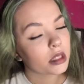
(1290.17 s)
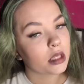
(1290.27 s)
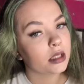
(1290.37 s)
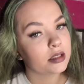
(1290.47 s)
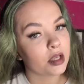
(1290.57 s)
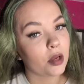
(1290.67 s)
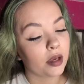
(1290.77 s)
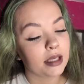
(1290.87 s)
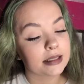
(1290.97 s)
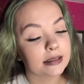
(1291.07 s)
So
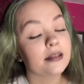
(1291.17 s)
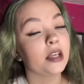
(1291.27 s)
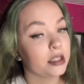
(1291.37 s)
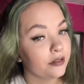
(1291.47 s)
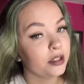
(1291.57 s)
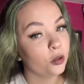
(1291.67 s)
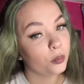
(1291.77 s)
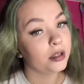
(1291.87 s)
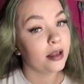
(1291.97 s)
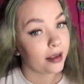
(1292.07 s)
yes, they are definitely up in
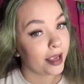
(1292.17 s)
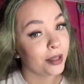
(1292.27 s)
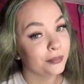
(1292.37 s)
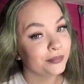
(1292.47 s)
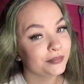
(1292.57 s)
their game.